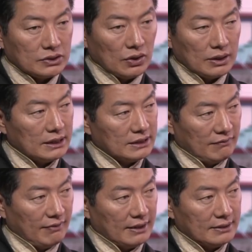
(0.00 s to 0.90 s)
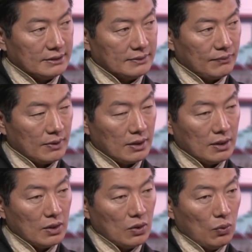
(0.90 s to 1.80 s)
Holiness' advice.
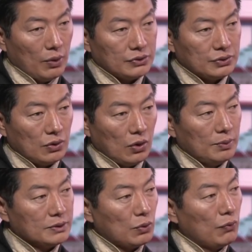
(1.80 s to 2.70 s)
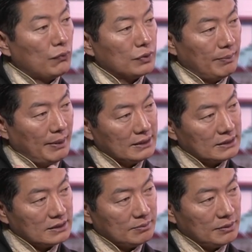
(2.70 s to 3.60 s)
One should always hope for the
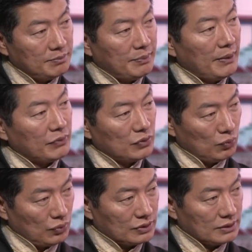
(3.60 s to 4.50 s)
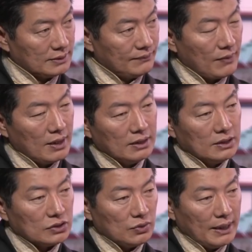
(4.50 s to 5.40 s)
best, but prepare for the worst.
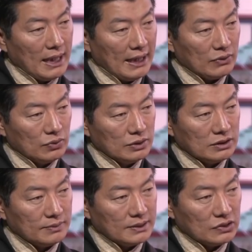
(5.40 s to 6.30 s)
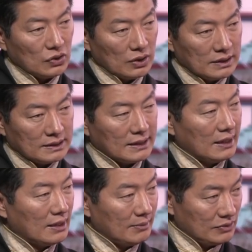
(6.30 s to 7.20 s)
So when I had audience with His Holiness
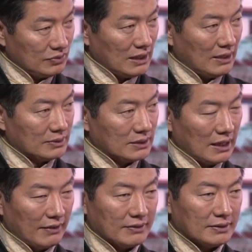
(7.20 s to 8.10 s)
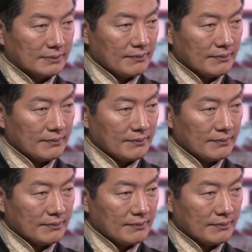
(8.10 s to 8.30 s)
Dalai Lama in 2011,